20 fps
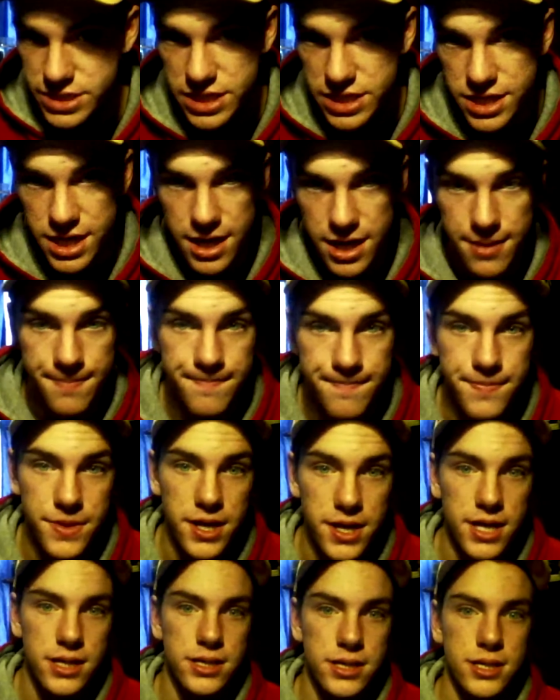But yeah,
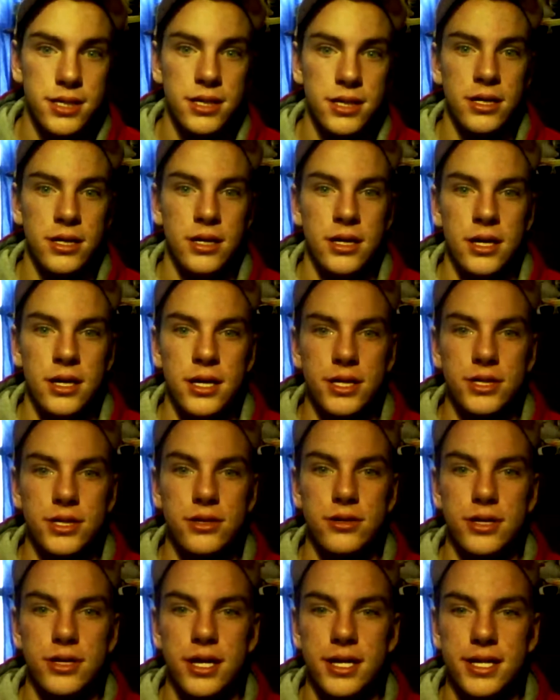that's
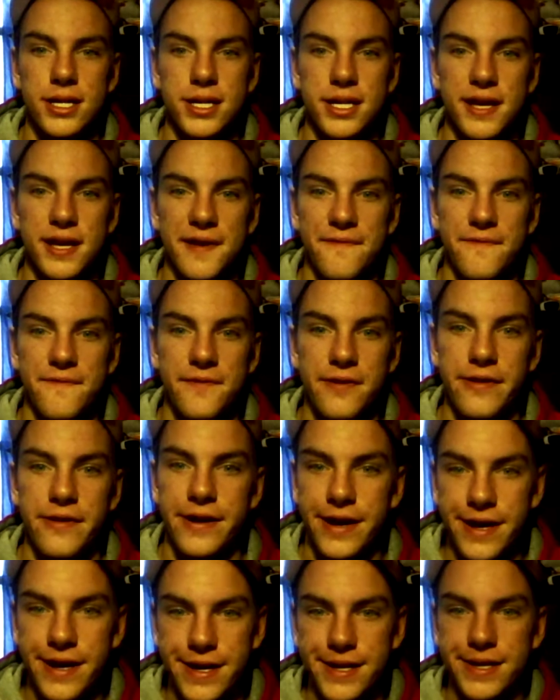that's all I got to say for
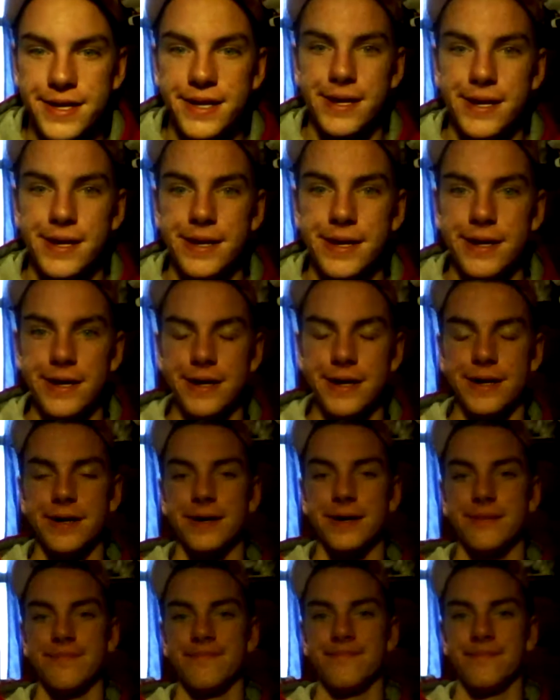you guys.
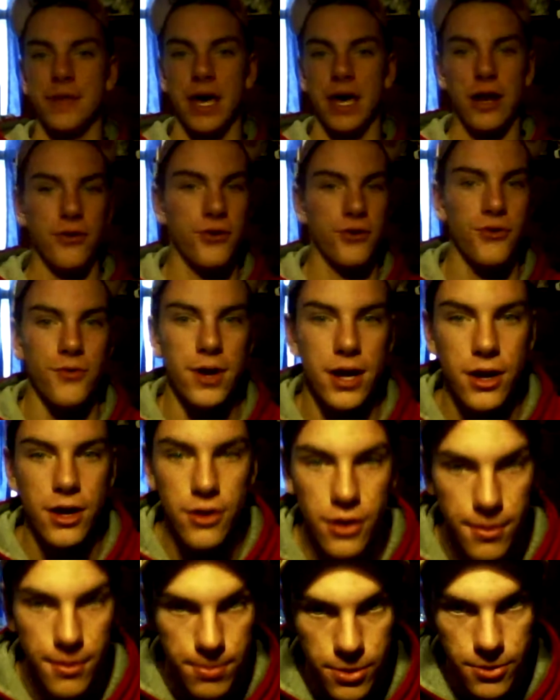Um, I don't know when
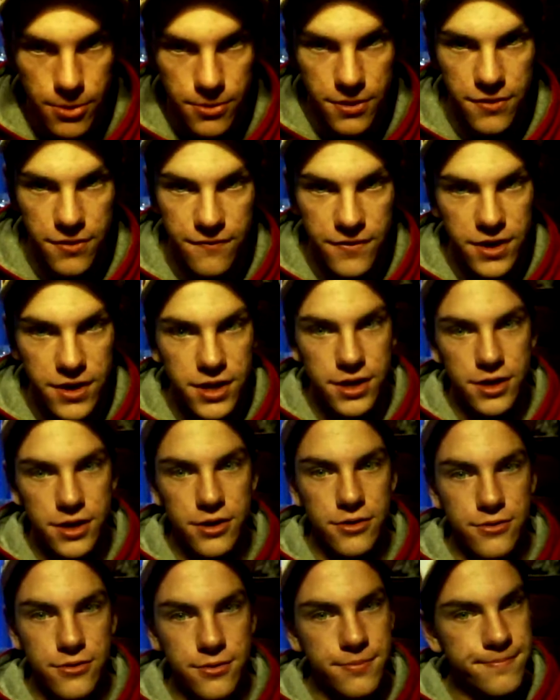I'll upload this
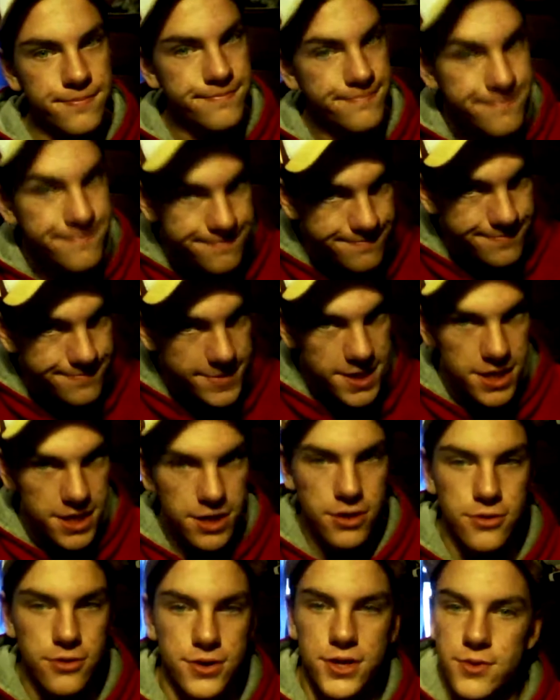video.
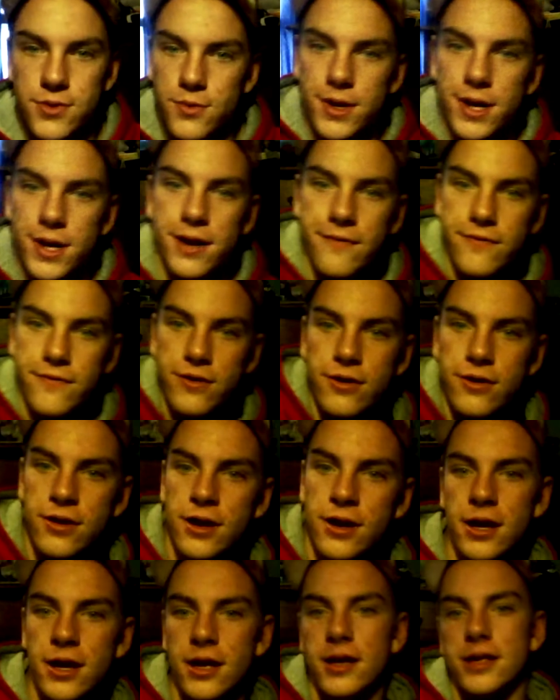You know, it's
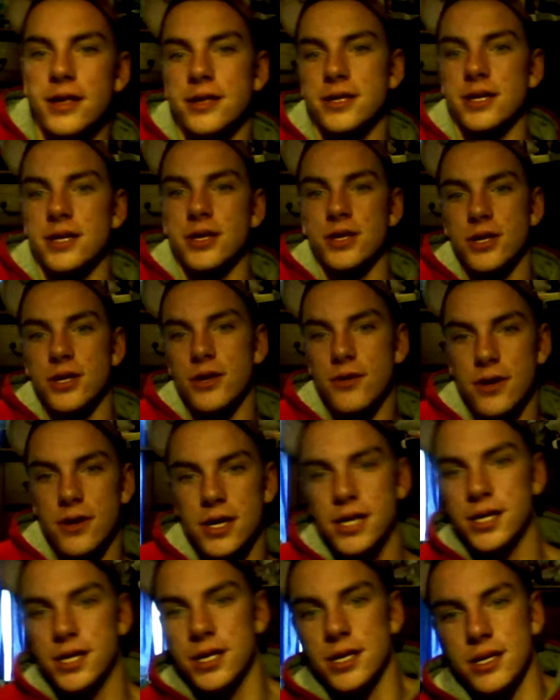whenever. Since you
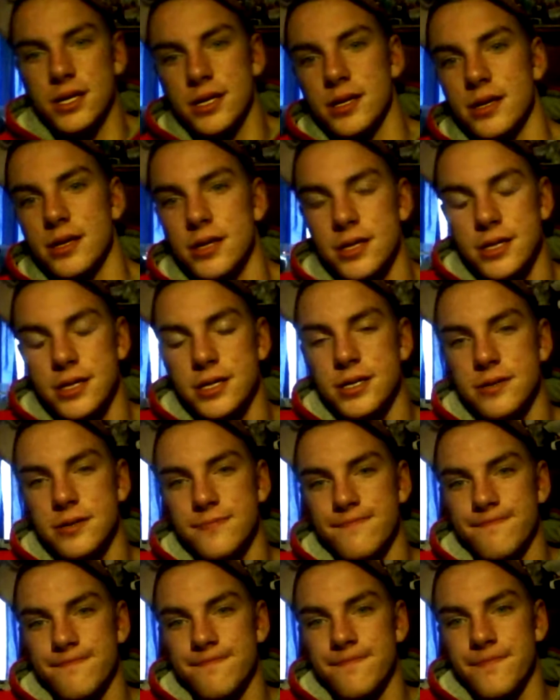guys,
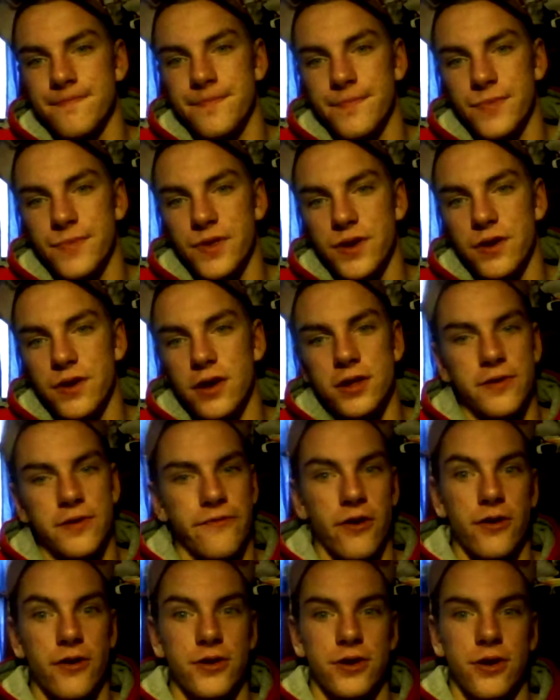um, you guys
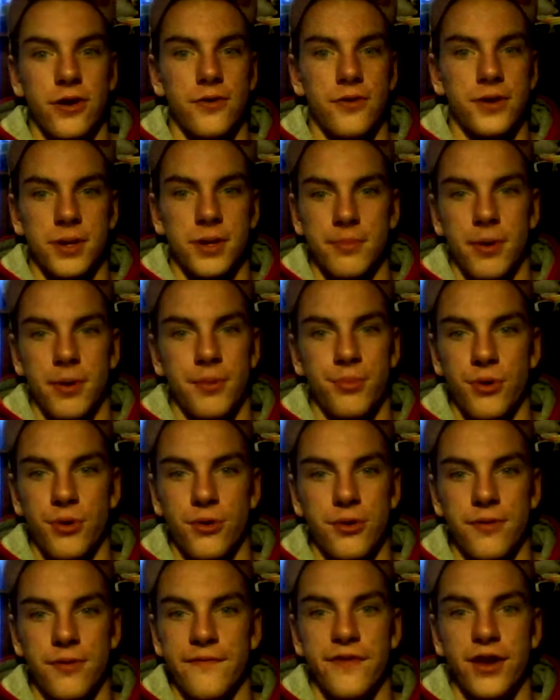have already noticed, I'm
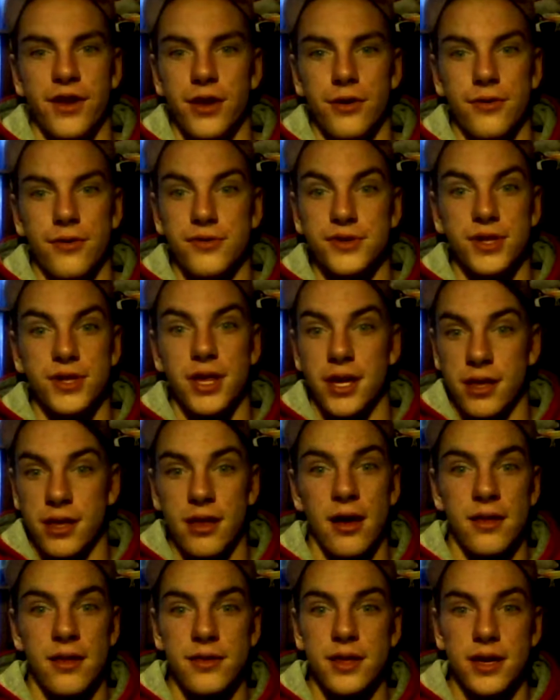uploading videos
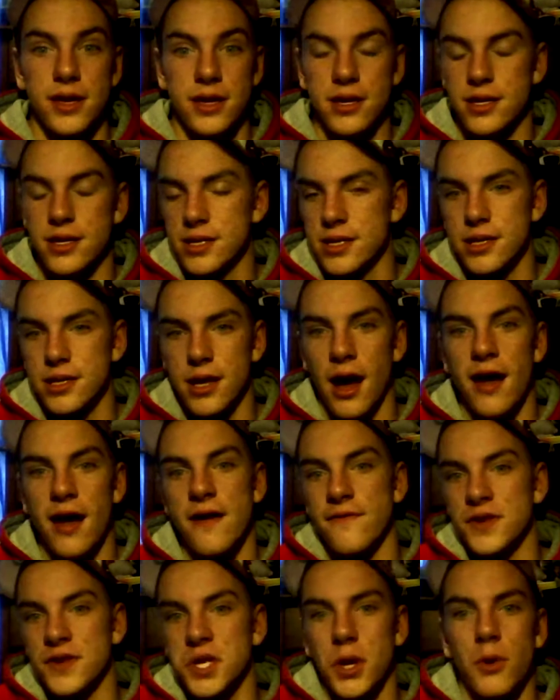like nothing. It,
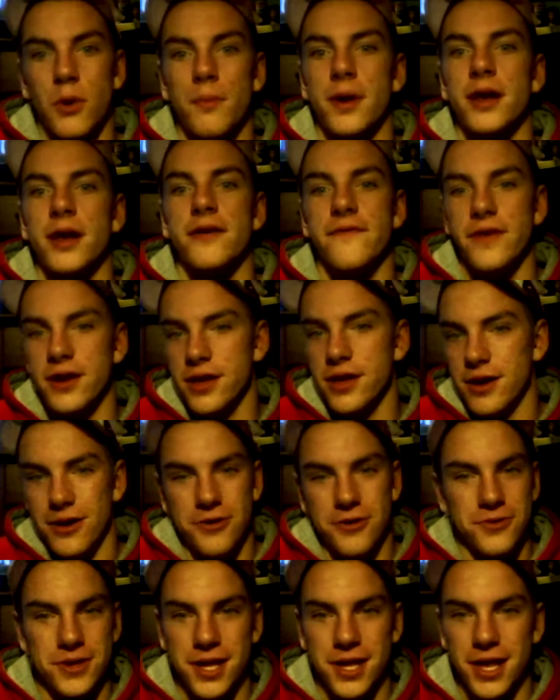I have so many
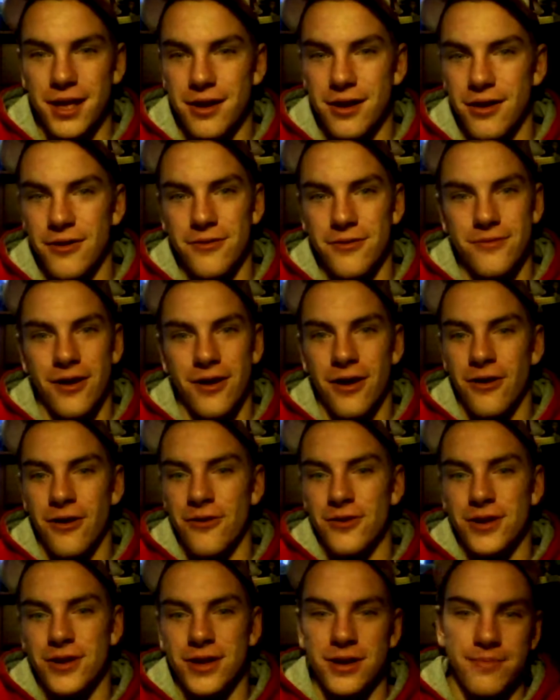videos that are
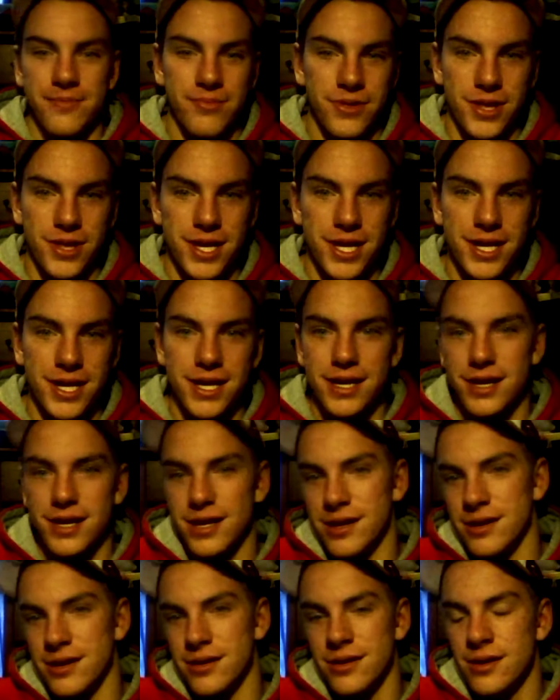already
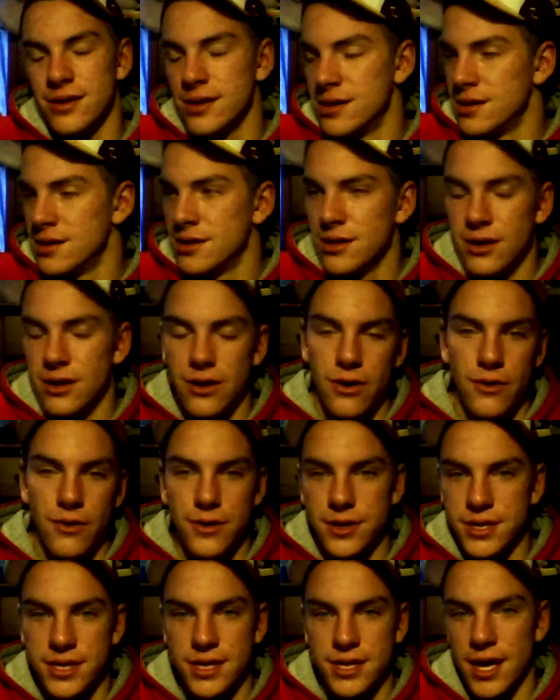completed and
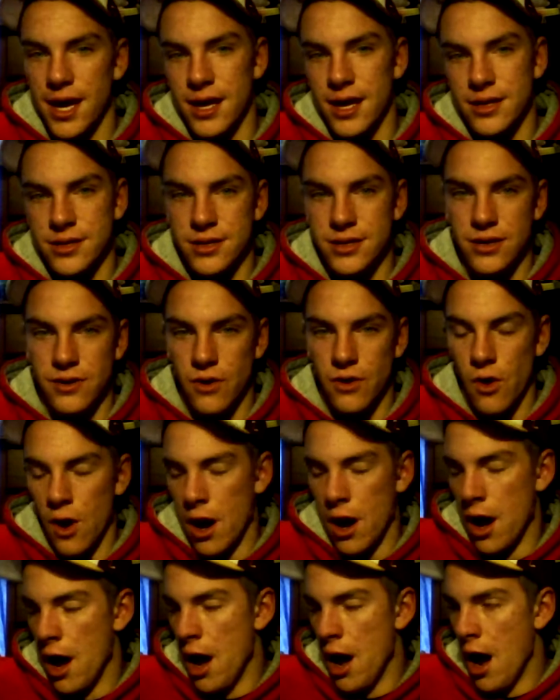all this and that.
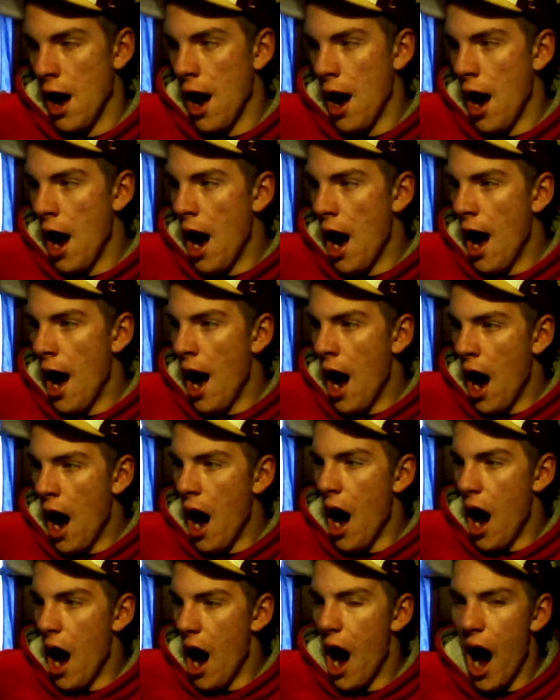So.
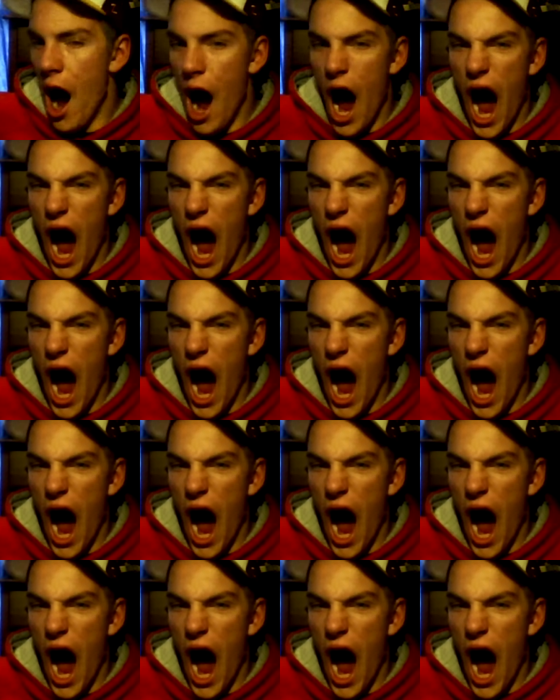Uh,